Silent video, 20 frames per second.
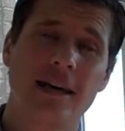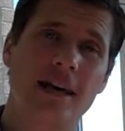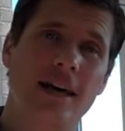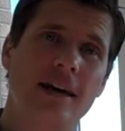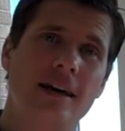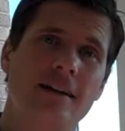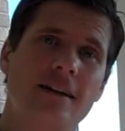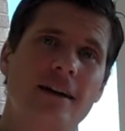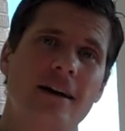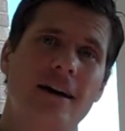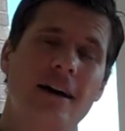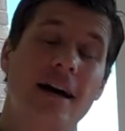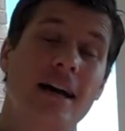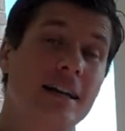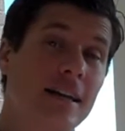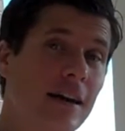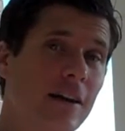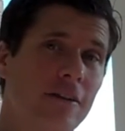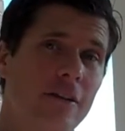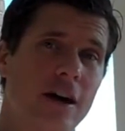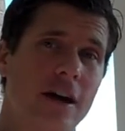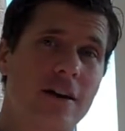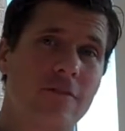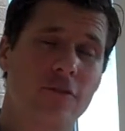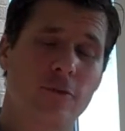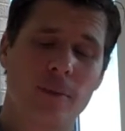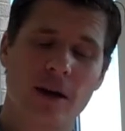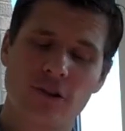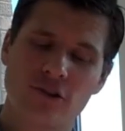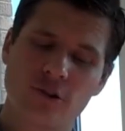And get a lot of
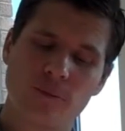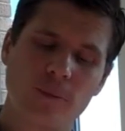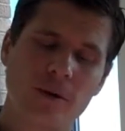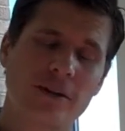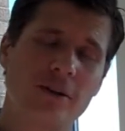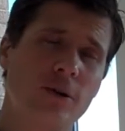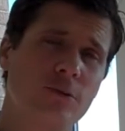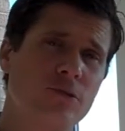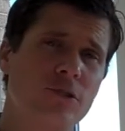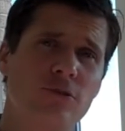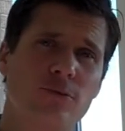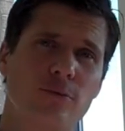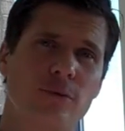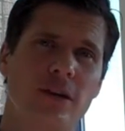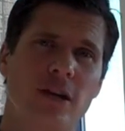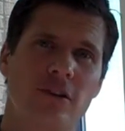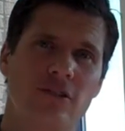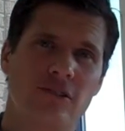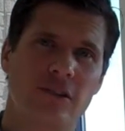information, but don't just read it.